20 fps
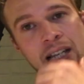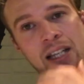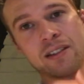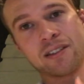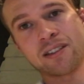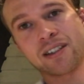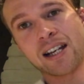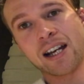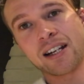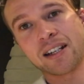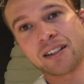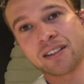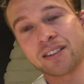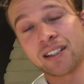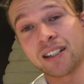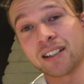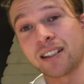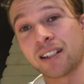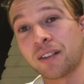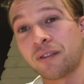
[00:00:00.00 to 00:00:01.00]
and starting
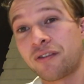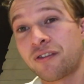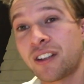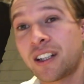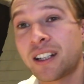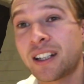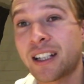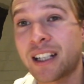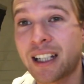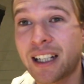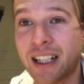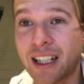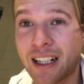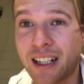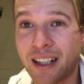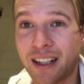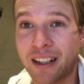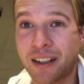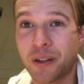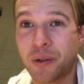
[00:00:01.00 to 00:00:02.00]
centre defender, he
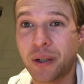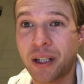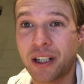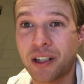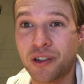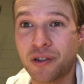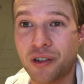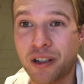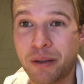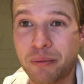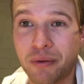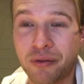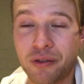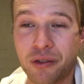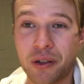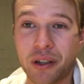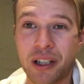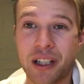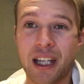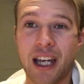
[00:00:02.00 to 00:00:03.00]
had a little injury
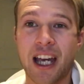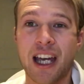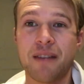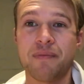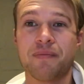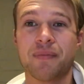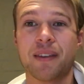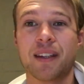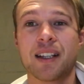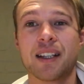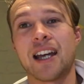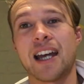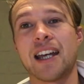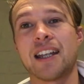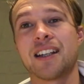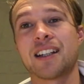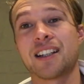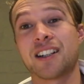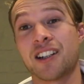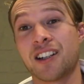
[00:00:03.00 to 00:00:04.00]
before the game,
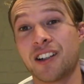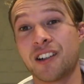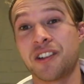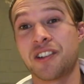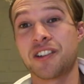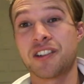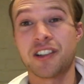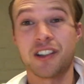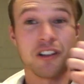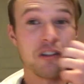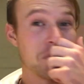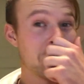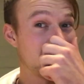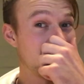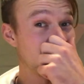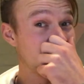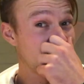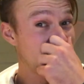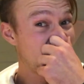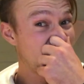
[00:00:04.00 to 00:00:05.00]
and the coach told
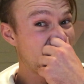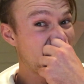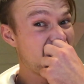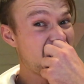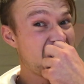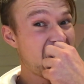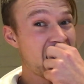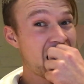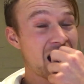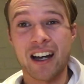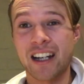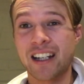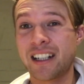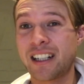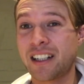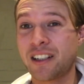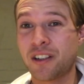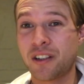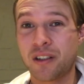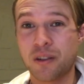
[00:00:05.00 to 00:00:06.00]
me, I
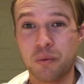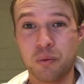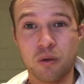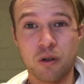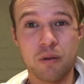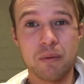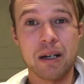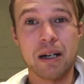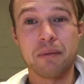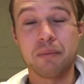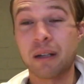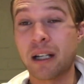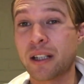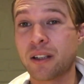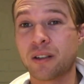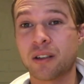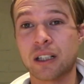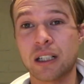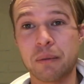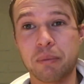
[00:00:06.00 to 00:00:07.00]
need you to warm up like
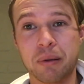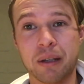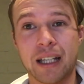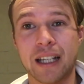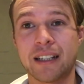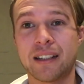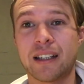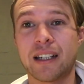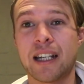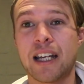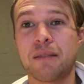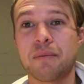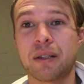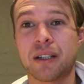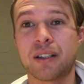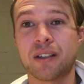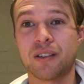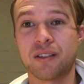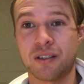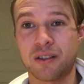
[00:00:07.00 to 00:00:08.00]
you're going to play today,
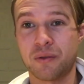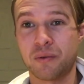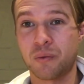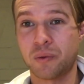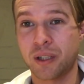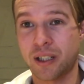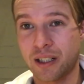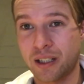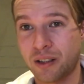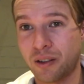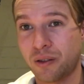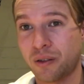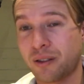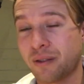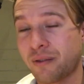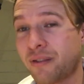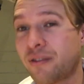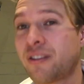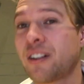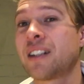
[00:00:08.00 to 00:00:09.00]
because we're going to do
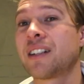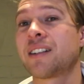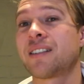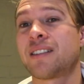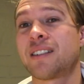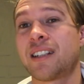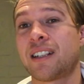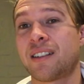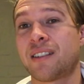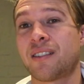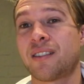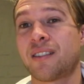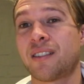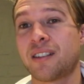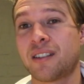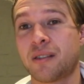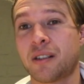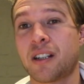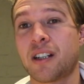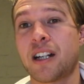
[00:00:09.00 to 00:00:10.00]
some fitness tests on
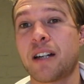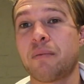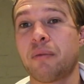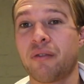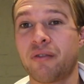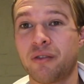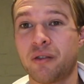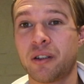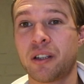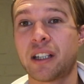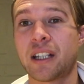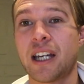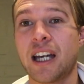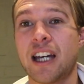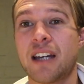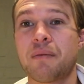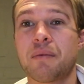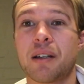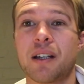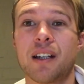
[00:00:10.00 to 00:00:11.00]
this guy before the
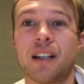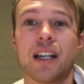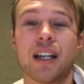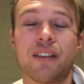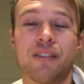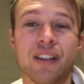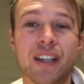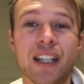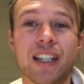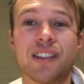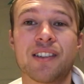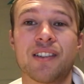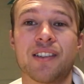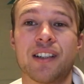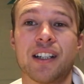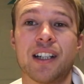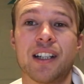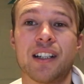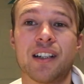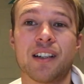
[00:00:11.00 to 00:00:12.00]
game. If he's
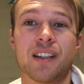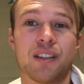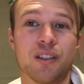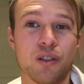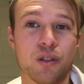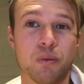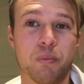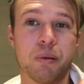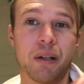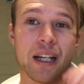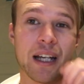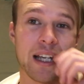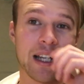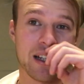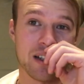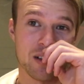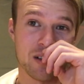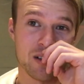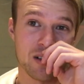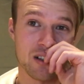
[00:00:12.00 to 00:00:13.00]
not in, you're
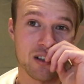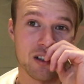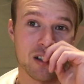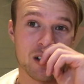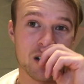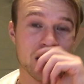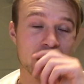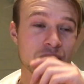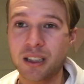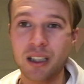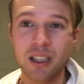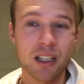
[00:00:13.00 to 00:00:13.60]
playing. So